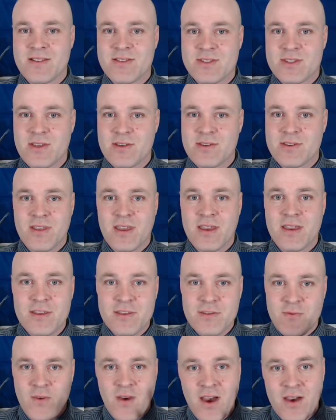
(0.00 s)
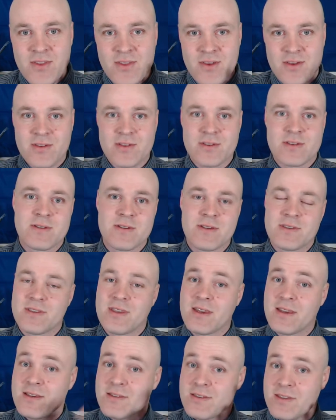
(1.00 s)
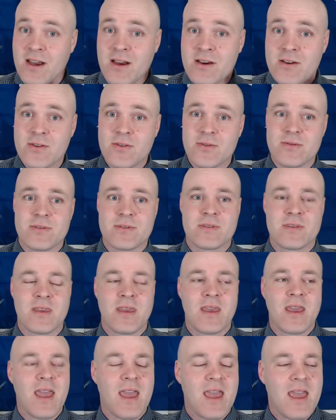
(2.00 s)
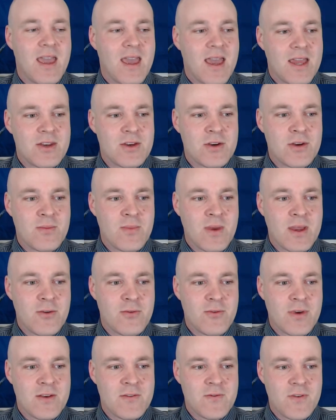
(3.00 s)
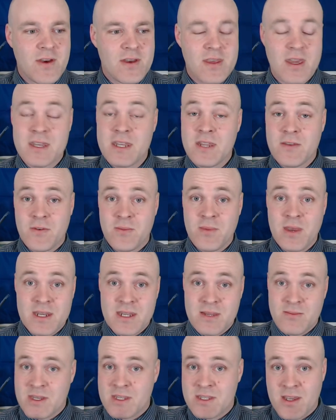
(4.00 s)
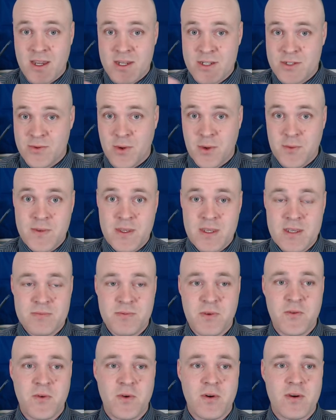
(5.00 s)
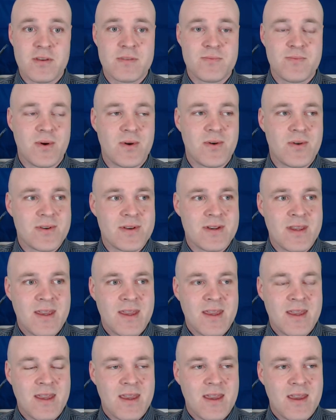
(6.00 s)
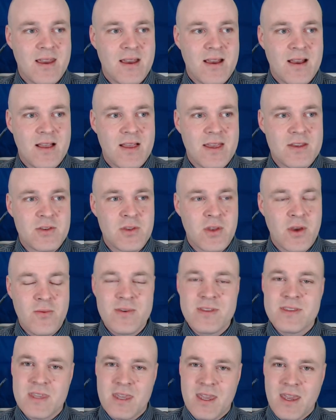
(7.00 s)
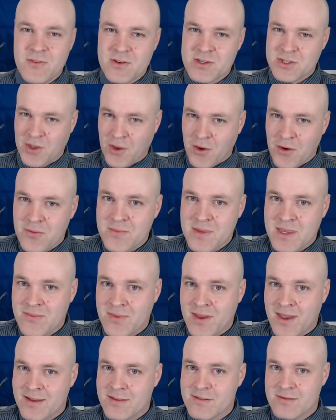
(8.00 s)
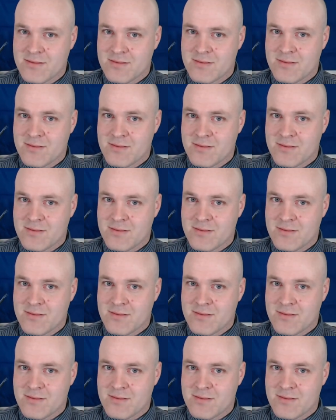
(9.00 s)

just like his father, just like his uncles. And, you know, my grandfather, I never met him. He died 12 years before I was born. Like, no one's ever told me about,